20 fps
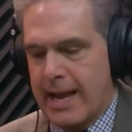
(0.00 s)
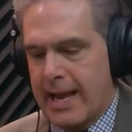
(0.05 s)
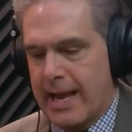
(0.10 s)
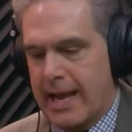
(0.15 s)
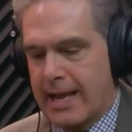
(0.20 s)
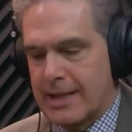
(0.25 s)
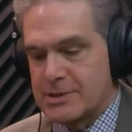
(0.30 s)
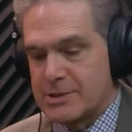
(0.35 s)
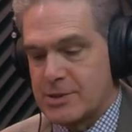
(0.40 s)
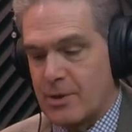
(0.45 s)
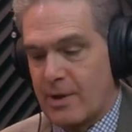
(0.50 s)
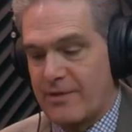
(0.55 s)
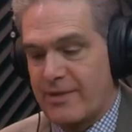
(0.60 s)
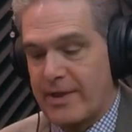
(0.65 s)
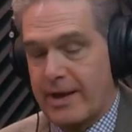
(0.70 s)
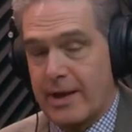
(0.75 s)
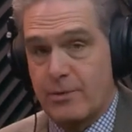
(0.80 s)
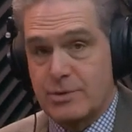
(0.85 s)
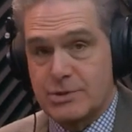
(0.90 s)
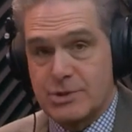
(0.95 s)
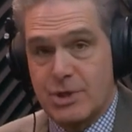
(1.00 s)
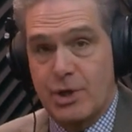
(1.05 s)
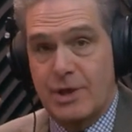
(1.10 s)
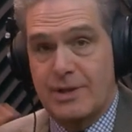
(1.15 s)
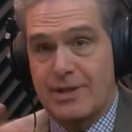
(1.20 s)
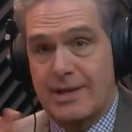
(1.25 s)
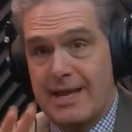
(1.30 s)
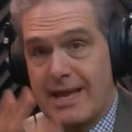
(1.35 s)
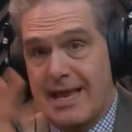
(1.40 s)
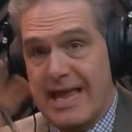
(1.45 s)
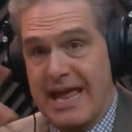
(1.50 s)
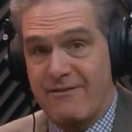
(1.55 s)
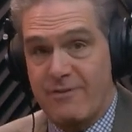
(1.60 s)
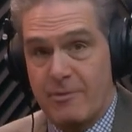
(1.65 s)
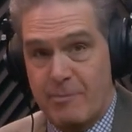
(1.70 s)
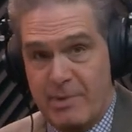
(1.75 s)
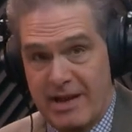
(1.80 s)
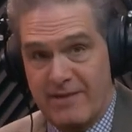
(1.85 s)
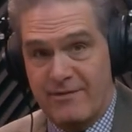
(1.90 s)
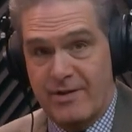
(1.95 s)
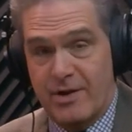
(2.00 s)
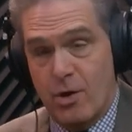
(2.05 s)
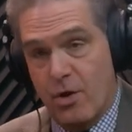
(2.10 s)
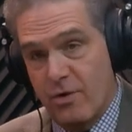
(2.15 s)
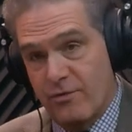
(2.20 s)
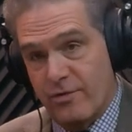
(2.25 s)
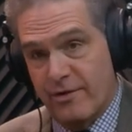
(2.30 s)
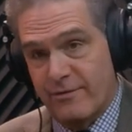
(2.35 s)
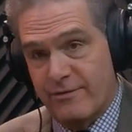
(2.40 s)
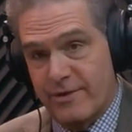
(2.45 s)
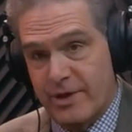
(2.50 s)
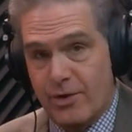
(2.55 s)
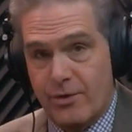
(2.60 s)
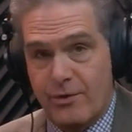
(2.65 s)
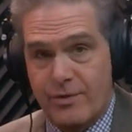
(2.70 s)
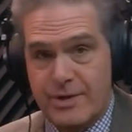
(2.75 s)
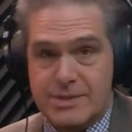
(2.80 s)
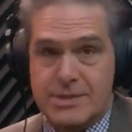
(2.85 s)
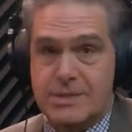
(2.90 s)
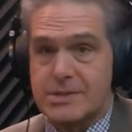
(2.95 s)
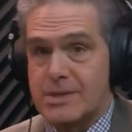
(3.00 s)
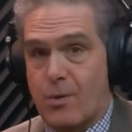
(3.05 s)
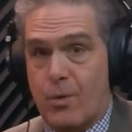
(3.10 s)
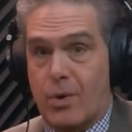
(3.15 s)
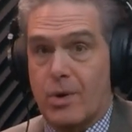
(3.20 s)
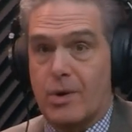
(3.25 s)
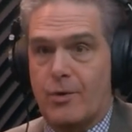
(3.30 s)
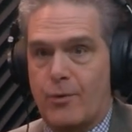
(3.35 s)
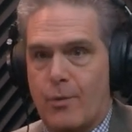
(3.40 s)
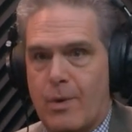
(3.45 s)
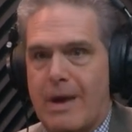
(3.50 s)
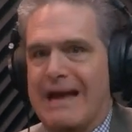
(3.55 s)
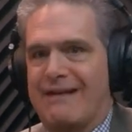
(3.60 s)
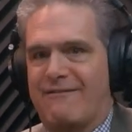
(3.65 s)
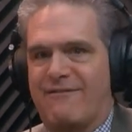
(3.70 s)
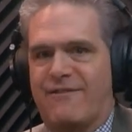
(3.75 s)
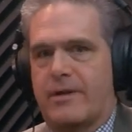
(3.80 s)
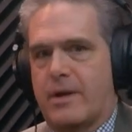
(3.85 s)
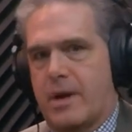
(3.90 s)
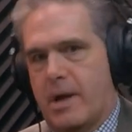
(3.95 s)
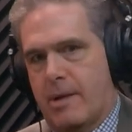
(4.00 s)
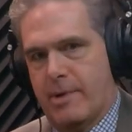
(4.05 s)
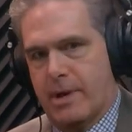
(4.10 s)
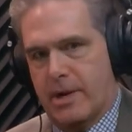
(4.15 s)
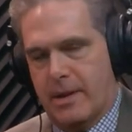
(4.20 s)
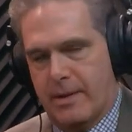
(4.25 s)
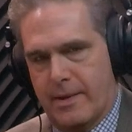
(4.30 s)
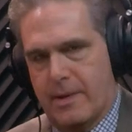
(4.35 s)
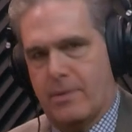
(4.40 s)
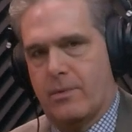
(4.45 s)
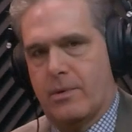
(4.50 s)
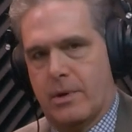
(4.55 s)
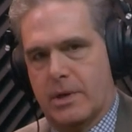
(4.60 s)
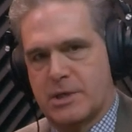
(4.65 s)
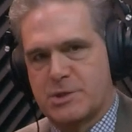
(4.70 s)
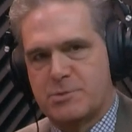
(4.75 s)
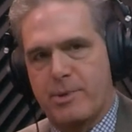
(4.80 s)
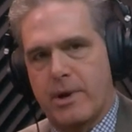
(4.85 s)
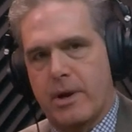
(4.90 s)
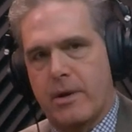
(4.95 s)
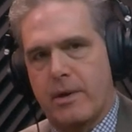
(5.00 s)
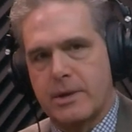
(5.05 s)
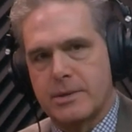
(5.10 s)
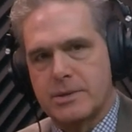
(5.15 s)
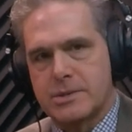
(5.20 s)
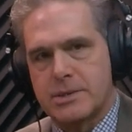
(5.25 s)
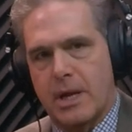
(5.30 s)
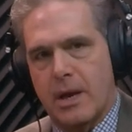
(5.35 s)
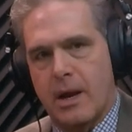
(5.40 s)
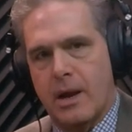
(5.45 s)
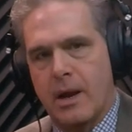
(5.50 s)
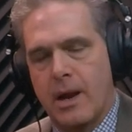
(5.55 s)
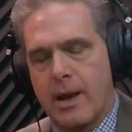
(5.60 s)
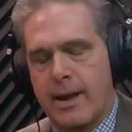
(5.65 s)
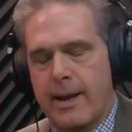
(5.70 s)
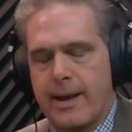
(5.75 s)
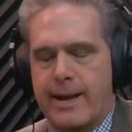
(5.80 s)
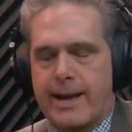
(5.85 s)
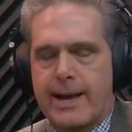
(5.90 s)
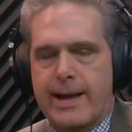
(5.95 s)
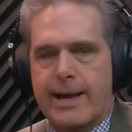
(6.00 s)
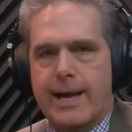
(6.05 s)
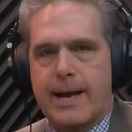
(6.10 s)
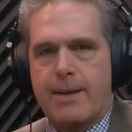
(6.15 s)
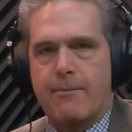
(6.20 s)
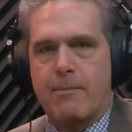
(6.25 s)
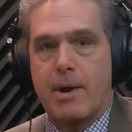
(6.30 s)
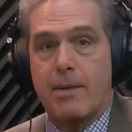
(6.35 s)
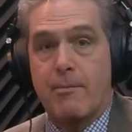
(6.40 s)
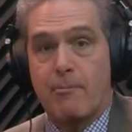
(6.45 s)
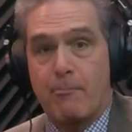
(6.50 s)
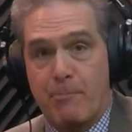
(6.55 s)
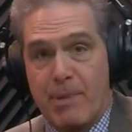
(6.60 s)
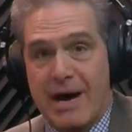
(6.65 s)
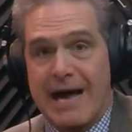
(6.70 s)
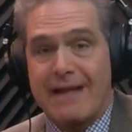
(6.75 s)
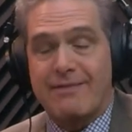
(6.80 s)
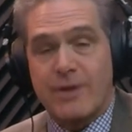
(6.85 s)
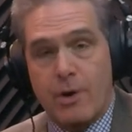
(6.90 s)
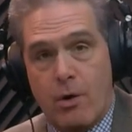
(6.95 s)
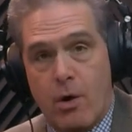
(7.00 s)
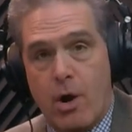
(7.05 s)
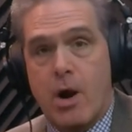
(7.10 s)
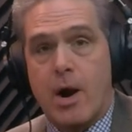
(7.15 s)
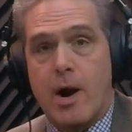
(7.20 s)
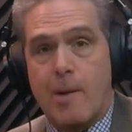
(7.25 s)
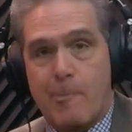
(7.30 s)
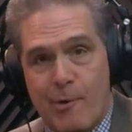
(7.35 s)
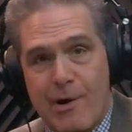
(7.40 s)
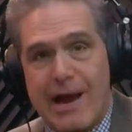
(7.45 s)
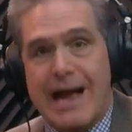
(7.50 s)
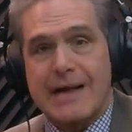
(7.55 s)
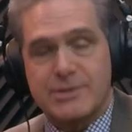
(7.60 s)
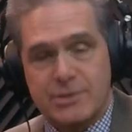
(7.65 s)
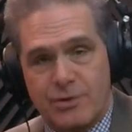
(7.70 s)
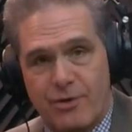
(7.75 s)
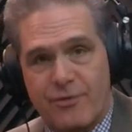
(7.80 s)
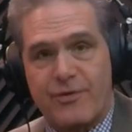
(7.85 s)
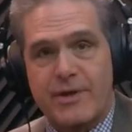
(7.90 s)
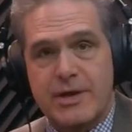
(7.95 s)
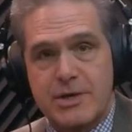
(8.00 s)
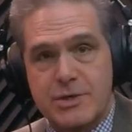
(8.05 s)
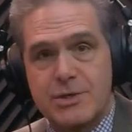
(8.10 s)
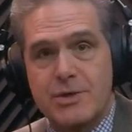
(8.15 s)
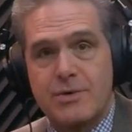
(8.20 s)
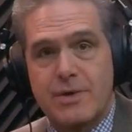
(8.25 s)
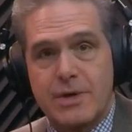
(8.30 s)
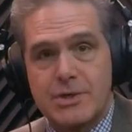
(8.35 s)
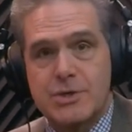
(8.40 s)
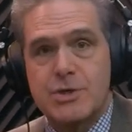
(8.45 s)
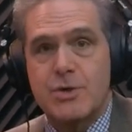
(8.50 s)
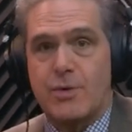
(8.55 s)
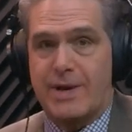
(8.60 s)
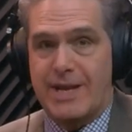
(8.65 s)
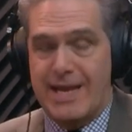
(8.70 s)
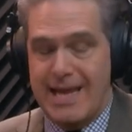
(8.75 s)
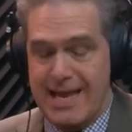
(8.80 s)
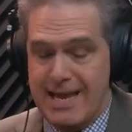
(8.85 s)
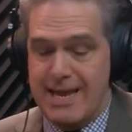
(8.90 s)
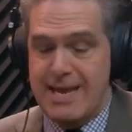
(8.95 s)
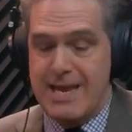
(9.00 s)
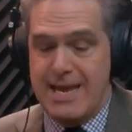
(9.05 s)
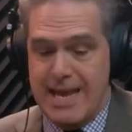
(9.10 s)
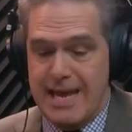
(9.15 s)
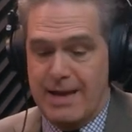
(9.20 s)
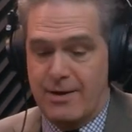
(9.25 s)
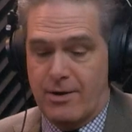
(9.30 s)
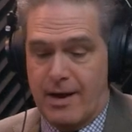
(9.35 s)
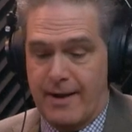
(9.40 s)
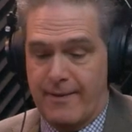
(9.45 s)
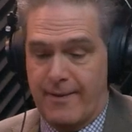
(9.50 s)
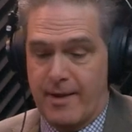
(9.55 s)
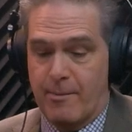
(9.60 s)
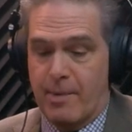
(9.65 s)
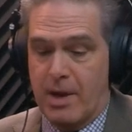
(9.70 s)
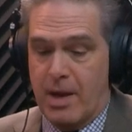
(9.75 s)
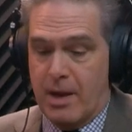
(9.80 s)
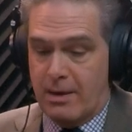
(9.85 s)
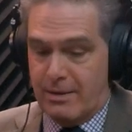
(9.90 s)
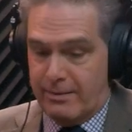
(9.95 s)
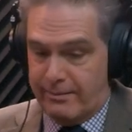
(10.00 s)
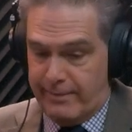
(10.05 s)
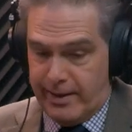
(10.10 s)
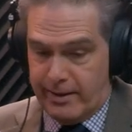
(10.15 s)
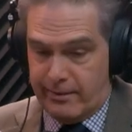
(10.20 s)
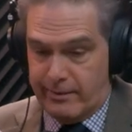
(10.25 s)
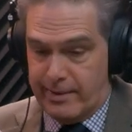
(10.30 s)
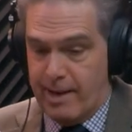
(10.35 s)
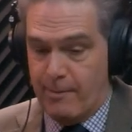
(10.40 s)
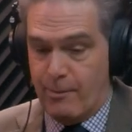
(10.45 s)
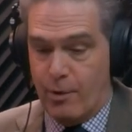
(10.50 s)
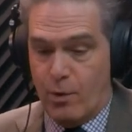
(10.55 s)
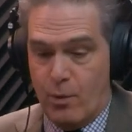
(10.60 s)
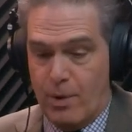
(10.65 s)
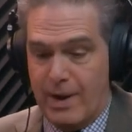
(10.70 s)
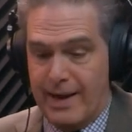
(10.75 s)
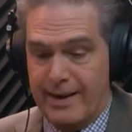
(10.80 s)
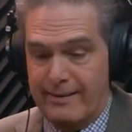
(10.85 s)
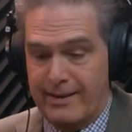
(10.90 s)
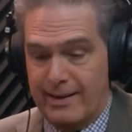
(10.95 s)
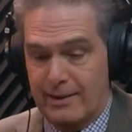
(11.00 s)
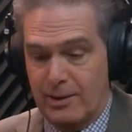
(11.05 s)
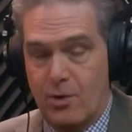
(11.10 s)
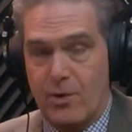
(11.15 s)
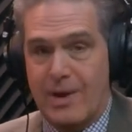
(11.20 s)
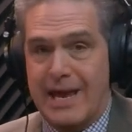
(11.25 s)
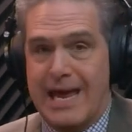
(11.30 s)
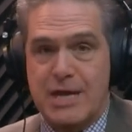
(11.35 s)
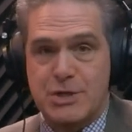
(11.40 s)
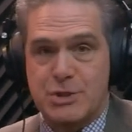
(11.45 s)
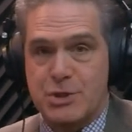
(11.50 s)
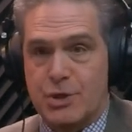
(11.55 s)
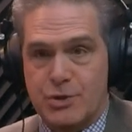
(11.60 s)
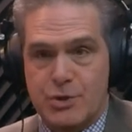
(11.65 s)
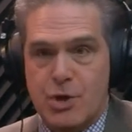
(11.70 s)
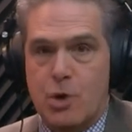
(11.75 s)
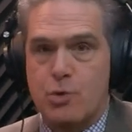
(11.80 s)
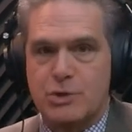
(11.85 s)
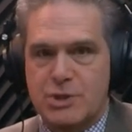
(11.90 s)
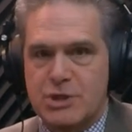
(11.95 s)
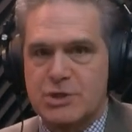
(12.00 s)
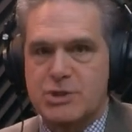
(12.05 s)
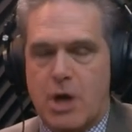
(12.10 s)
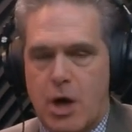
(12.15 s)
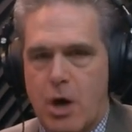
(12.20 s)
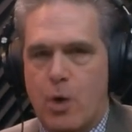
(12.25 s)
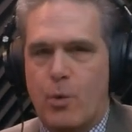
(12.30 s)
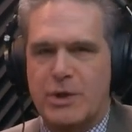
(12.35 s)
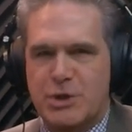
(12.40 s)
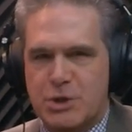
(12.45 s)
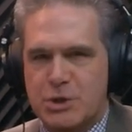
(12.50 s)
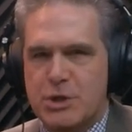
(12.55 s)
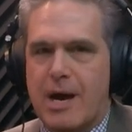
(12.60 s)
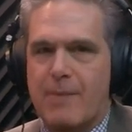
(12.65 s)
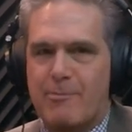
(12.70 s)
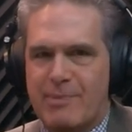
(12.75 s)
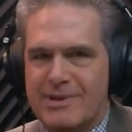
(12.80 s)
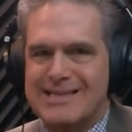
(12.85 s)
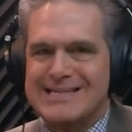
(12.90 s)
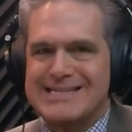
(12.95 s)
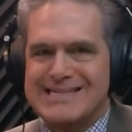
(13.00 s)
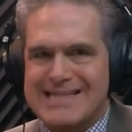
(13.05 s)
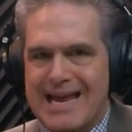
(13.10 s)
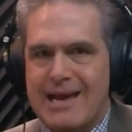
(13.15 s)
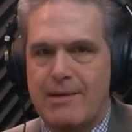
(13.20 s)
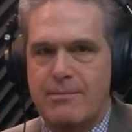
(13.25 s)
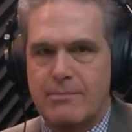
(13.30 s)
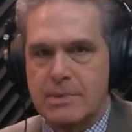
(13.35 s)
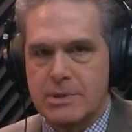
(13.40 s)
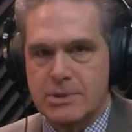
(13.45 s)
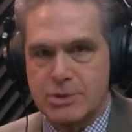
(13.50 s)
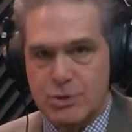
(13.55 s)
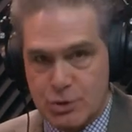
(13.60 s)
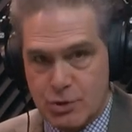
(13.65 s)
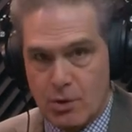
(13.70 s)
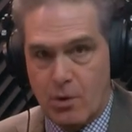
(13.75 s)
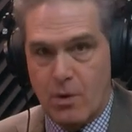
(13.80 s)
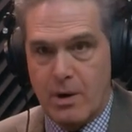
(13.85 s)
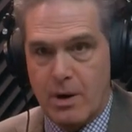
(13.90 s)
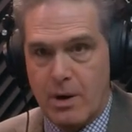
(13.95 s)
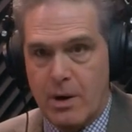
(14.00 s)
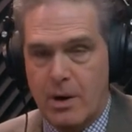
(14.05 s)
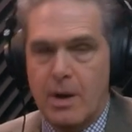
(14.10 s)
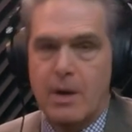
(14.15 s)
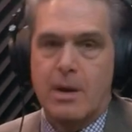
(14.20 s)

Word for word: And so I think it was good that he gave a bit of an overview. This is a worldwide phenomenon that we're experiencing. Um, but there are practical things you can do, and he, hit on them. You know, number one, location. Don't just always shop at the same store.